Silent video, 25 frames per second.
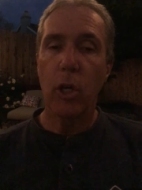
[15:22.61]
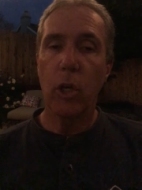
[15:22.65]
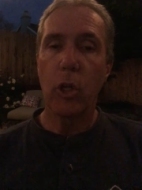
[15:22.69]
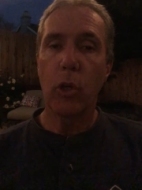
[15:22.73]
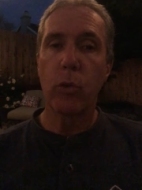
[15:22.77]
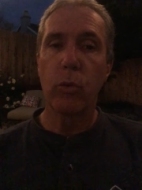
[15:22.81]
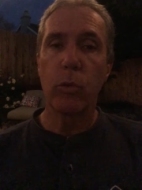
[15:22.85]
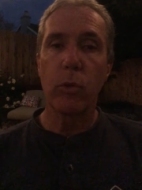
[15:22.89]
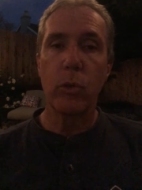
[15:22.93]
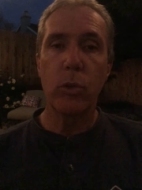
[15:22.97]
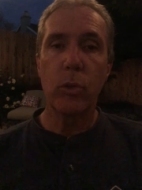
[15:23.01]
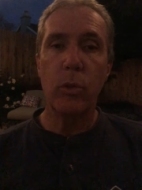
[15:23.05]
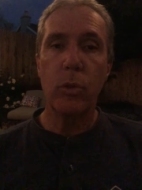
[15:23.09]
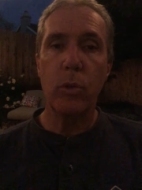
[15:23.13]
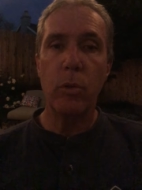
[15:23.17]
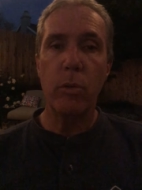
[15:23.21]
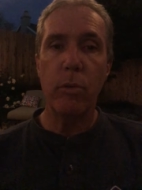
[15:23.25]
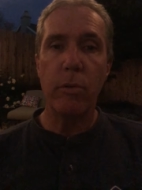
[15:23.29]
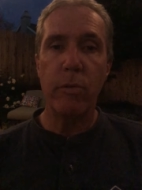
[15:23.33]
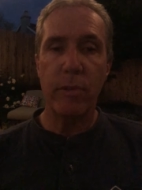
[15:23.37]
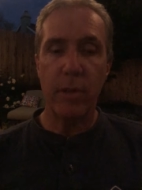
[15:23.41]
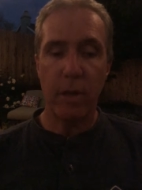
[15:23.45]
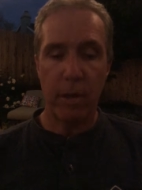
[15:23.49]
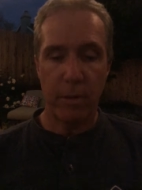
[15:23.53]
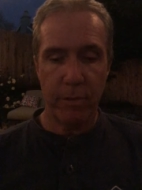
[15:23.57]

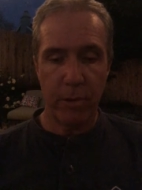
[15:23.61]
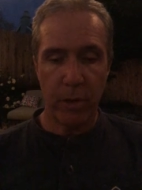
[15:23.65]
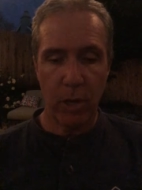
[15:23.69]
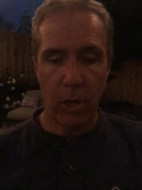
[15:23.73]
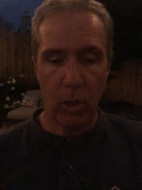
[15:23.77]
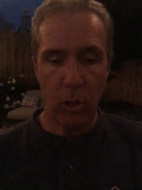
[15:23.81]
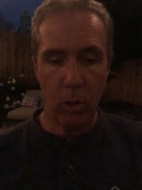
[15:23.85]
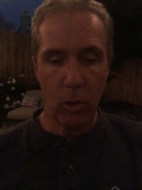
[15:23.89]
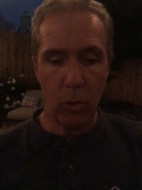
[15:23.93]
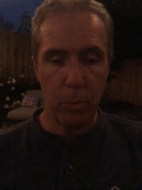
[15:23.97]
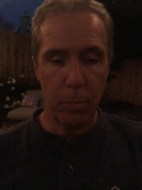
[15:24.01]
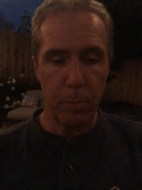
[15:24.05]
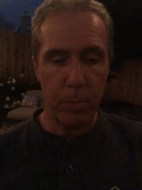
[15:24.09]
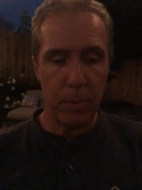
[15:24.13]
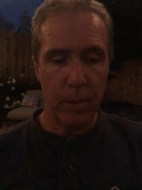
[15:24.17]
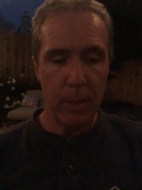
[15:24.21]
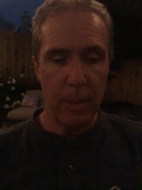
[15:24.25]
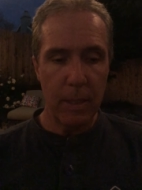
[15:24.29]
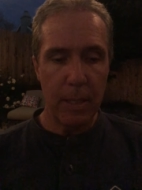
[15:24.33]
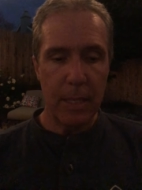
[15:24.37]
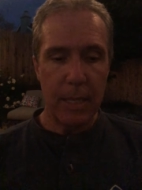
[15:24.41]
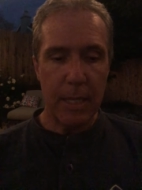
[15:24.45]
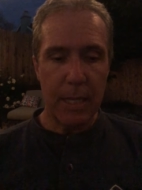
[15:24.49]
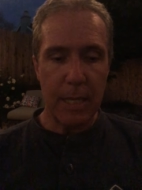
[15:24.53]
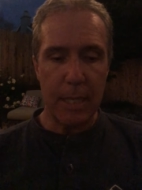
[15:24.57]
groove of hope
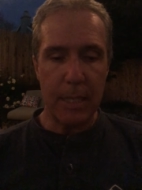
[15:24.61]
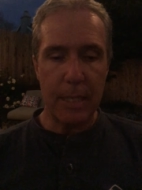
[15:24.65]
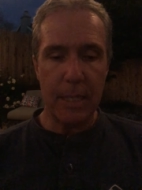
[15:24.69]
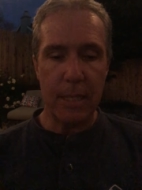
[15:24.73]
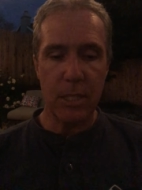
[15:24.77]
in